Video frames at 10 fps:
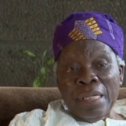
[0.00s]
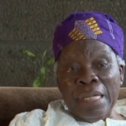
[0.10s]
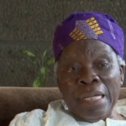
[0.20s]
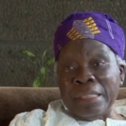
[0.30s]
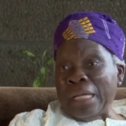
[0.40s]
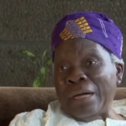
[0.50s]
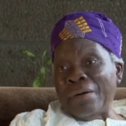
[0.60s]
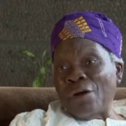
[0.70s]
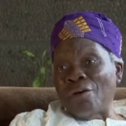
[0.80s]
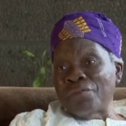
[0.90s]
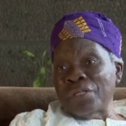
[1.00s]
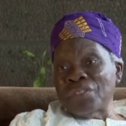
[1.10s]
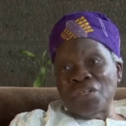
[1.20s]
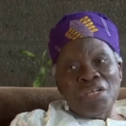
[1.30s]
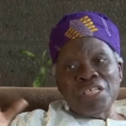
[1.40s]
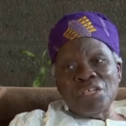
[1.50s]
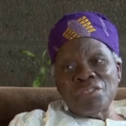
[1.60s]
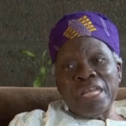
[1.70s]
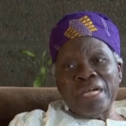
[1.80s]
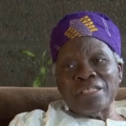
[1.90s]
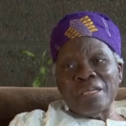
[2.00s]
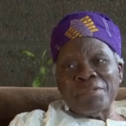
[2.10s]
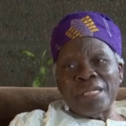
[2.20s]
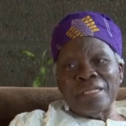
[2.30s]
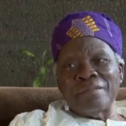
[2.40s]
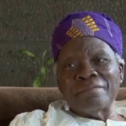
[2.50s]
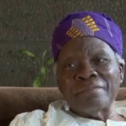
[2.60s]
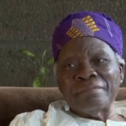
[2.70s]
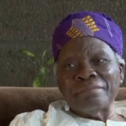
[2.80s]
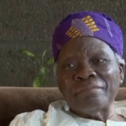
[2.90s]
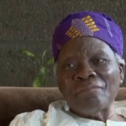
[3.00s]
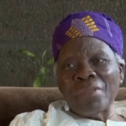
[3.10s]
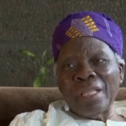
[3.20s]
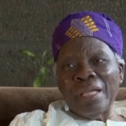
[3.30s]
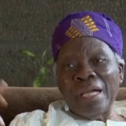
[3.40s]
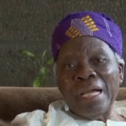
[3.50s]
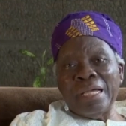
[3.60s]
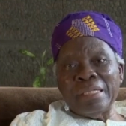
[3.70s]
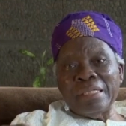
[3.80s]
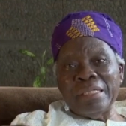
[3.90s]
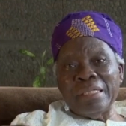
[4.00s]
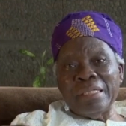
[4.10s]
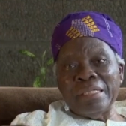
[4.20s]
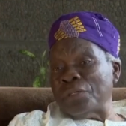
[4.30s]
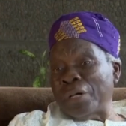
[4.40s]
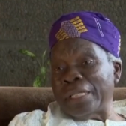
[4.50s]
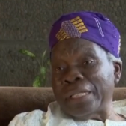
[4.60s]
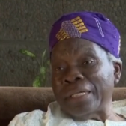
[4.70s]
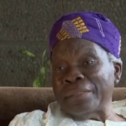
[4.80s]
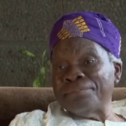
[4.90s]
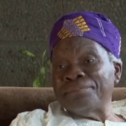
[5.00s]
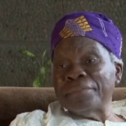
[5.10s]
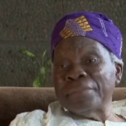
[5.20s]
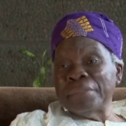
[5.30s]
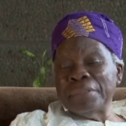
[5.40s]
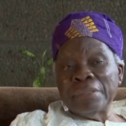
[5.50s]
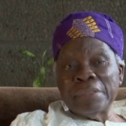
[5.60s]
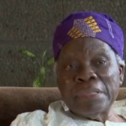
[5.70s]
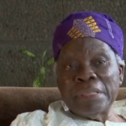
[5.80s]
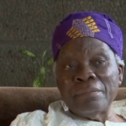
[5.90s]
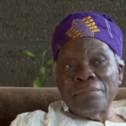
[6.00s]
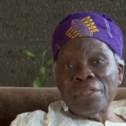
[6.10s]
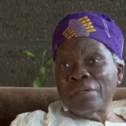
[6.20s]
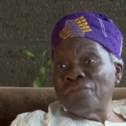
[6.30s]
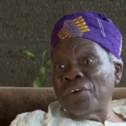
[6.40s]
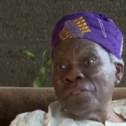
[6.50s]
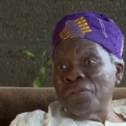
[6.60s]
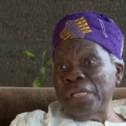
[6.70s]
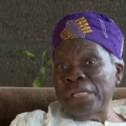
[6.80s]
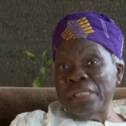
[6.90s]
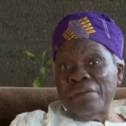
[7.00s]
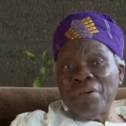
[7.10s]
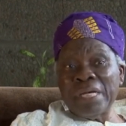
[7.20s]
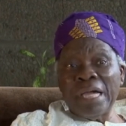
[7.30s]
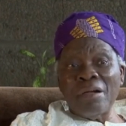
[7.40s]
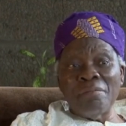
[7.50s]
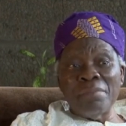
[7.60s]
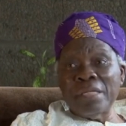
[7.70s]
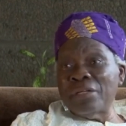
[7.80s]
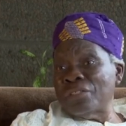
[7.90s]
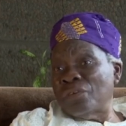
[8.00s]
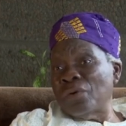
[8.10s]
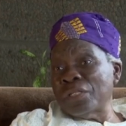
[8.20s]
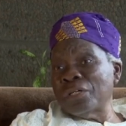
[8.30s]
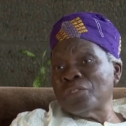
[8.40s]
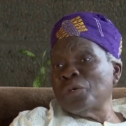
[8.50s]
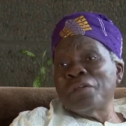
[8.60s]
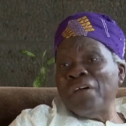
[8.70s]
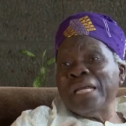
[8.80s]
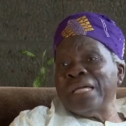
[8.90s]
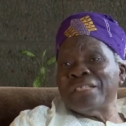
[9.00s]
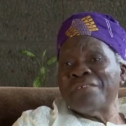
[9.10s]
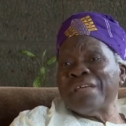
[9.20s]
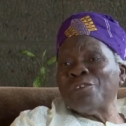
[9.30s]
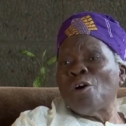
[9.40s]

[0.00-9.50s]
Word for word: And our governors graciously accepted, and they put it together. But unfortunately, the federal government doesn't want us to defend ourselves at